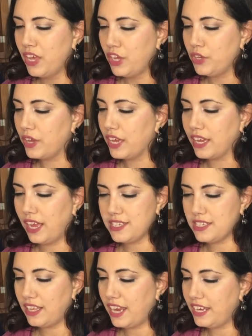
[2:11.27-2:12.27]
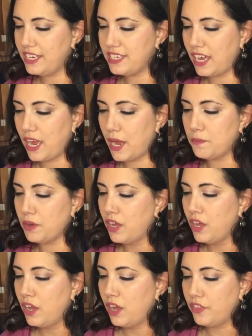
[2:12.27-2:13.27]
You can cancel anytime.
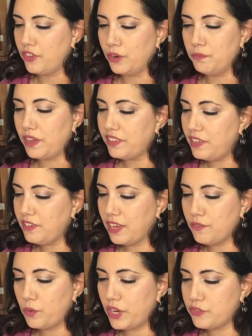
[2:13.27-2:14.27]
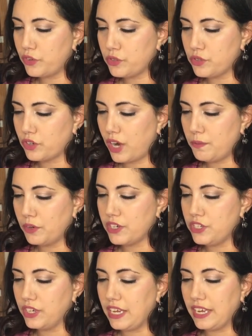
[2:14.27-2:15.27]
There are monthly giveaways for
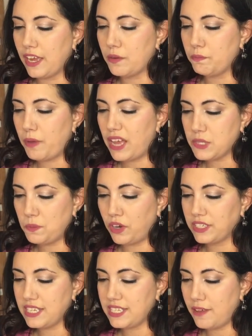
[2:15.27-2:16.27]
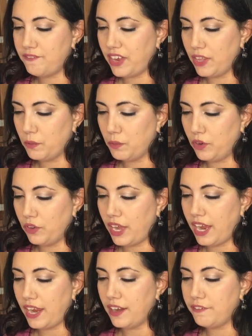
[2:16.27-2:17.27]
subscribers, you can get past boxes available,
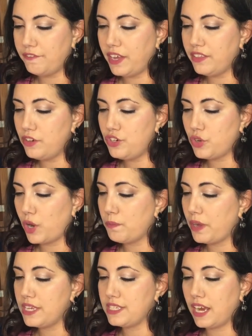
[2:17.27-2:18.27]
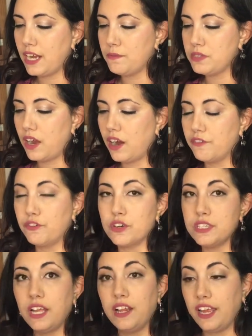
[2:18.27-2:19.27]
and Faith and Joy based items are for
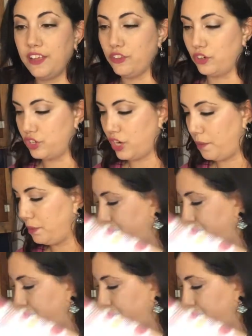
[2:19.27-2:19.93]
sale in their shop.